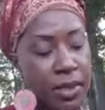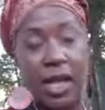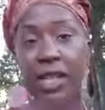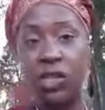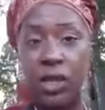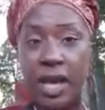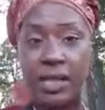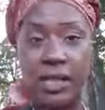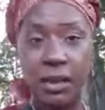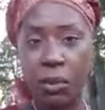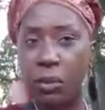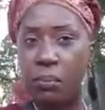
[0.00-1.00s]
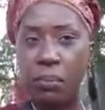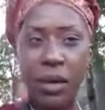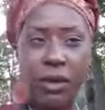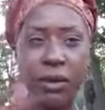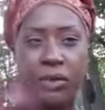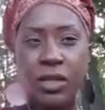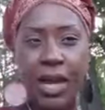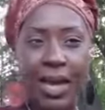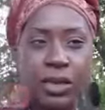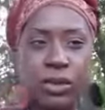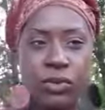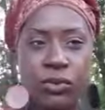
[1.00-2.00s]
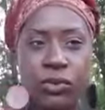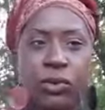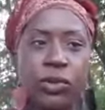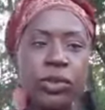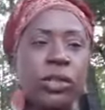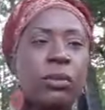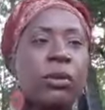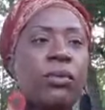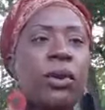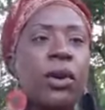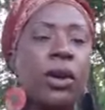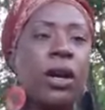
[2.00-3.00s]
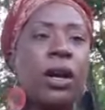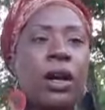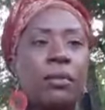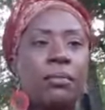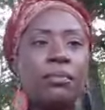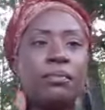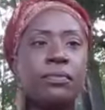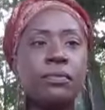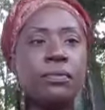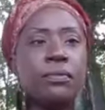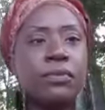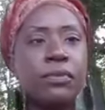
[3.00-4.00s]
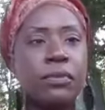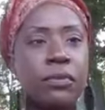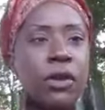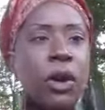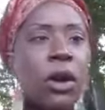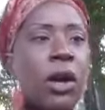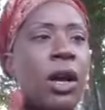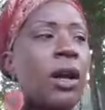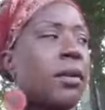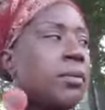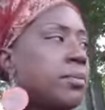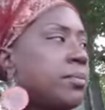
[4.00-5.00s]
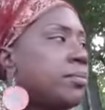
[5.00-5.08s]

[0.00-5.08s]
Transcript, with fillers: Unless you guys come up with better titles for some of our, um, our, um...